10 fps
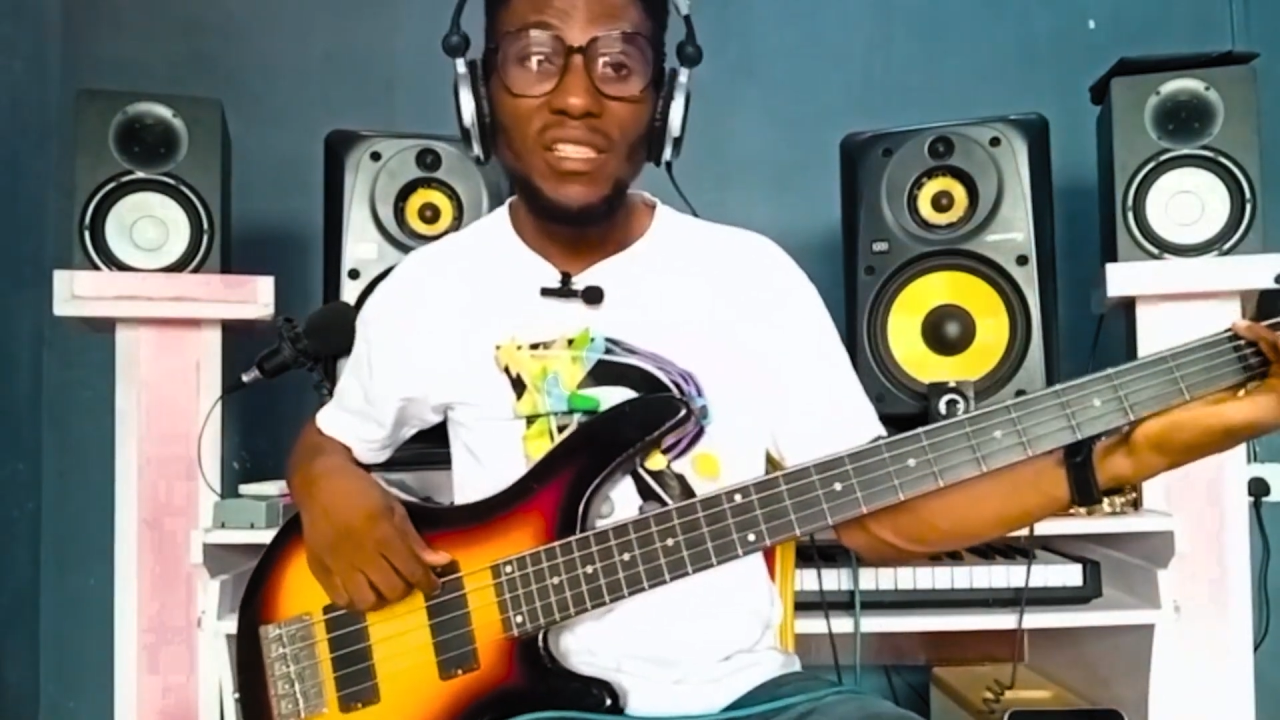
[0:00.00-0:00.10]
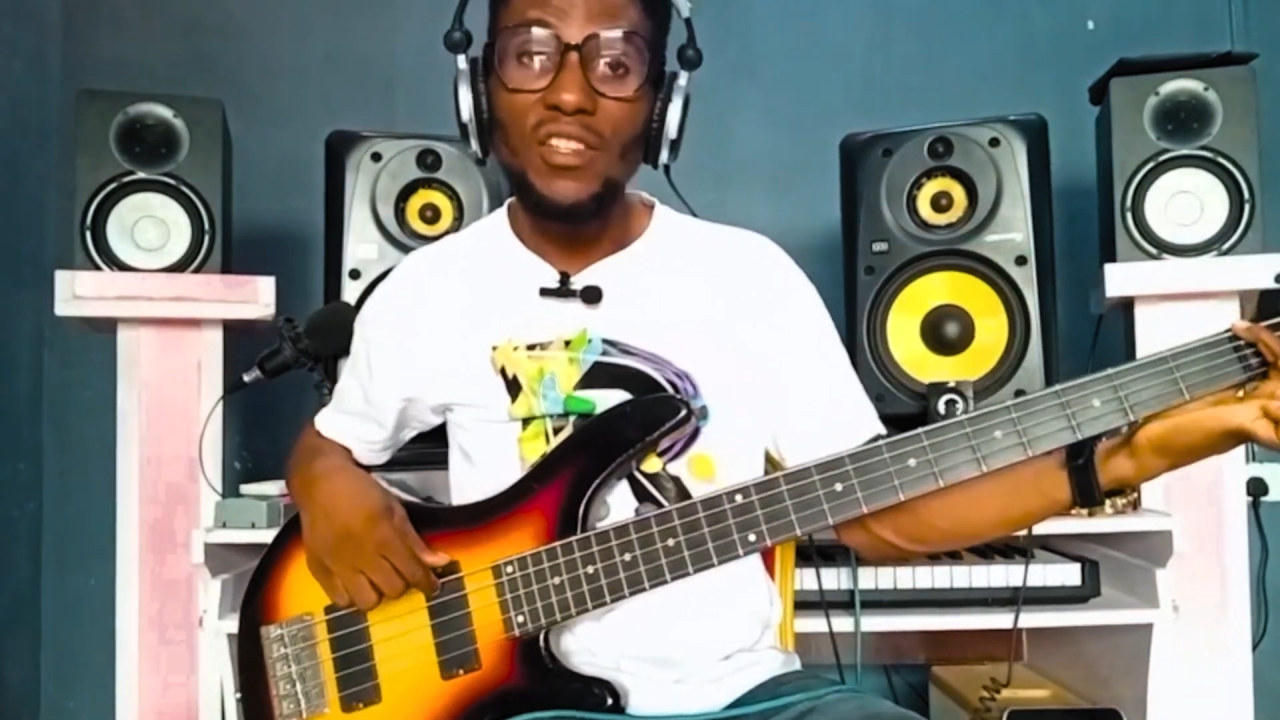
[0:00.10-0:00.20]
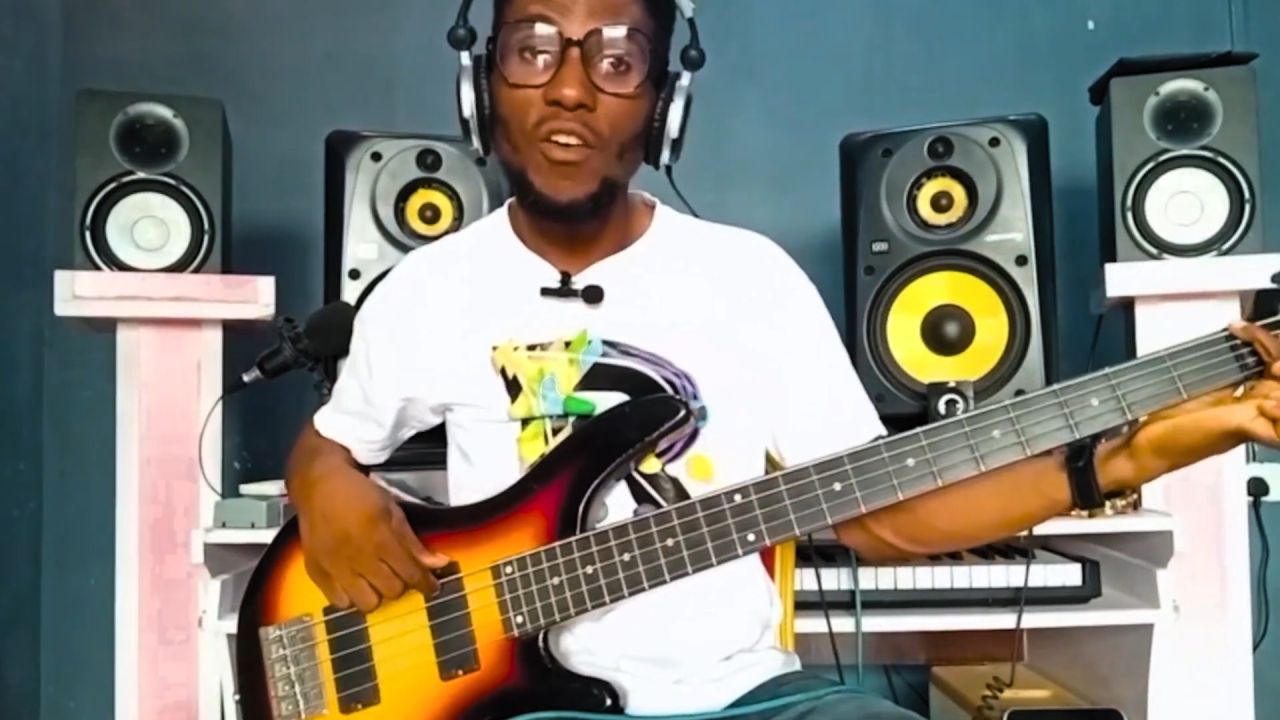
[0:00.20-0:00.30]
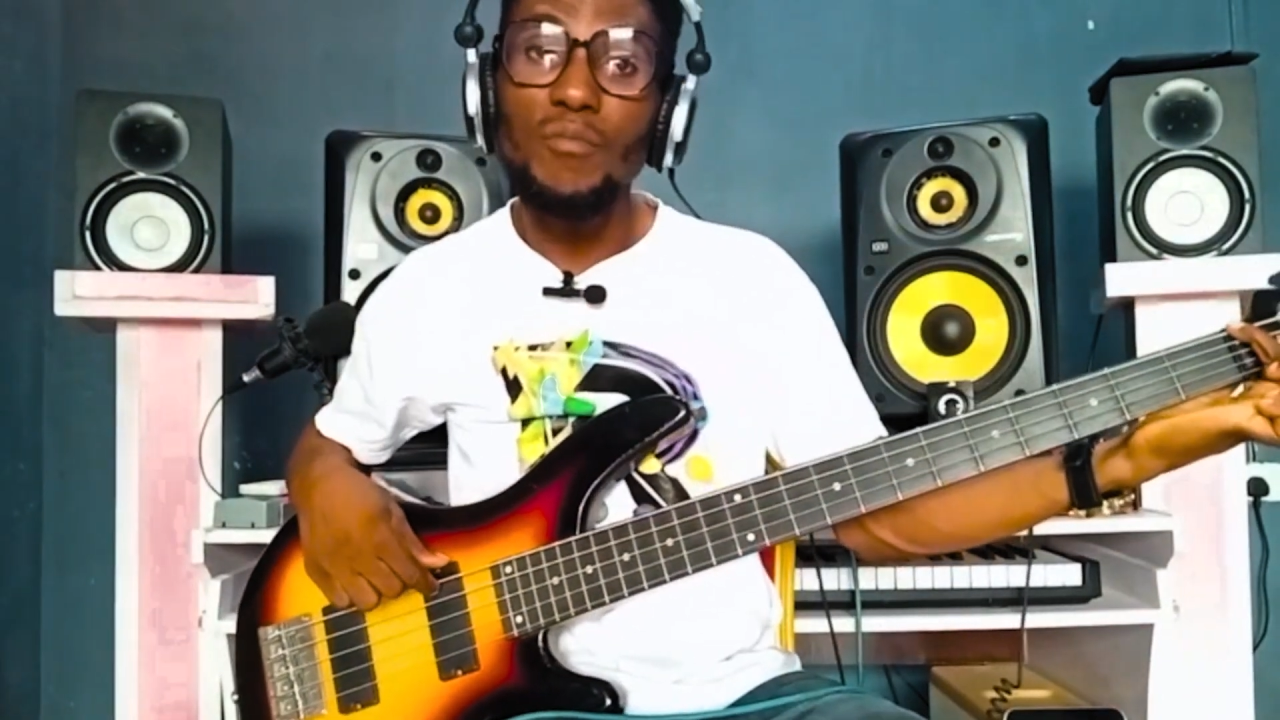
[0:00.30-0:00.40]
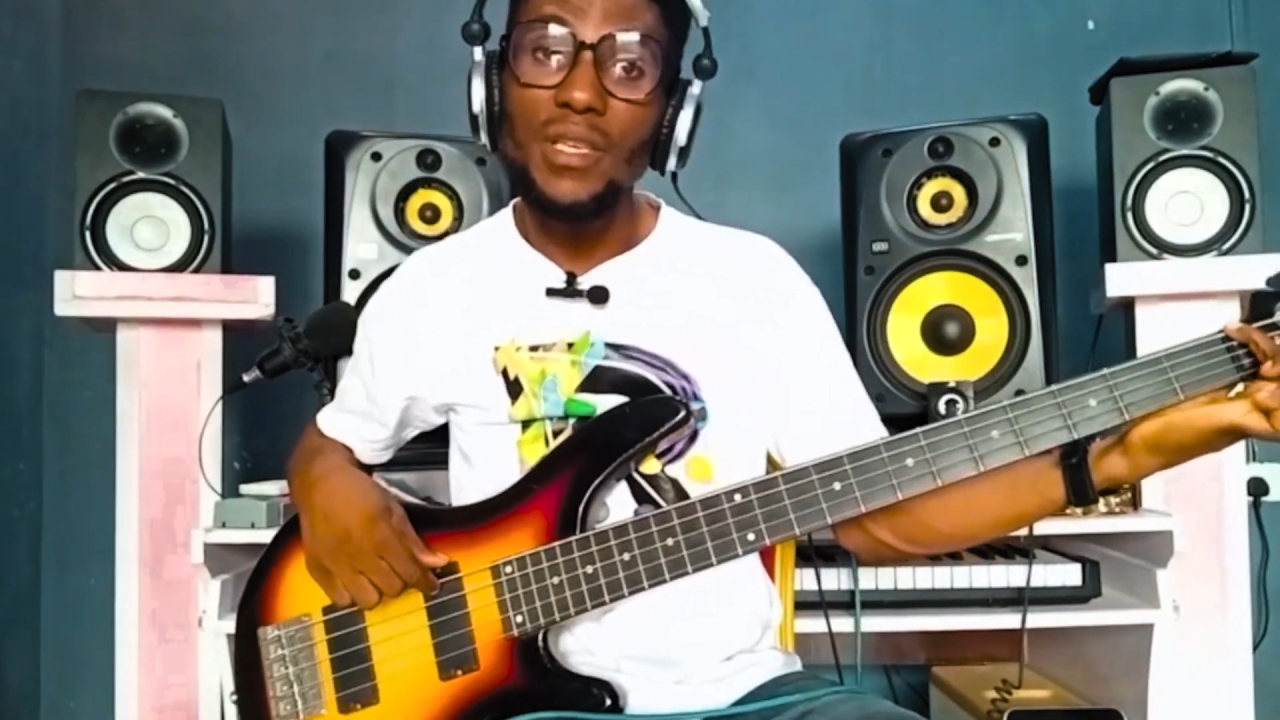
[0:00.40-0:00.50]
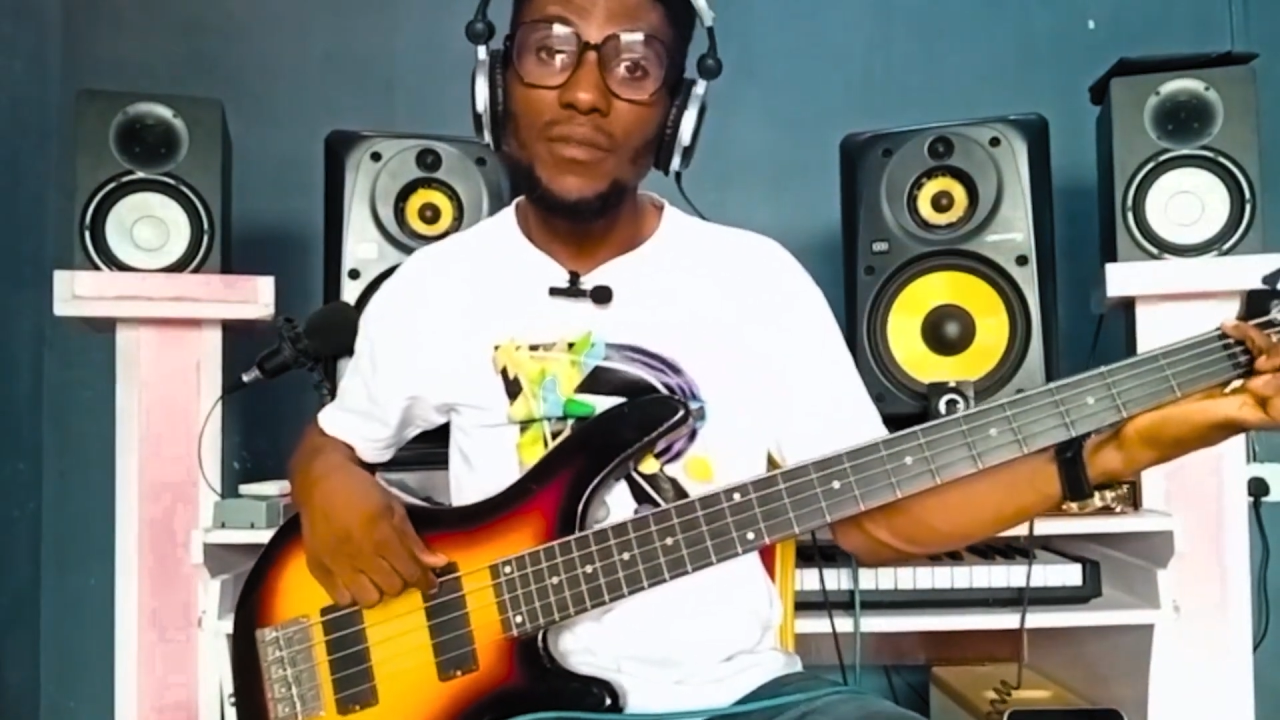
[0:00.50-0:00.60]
of B.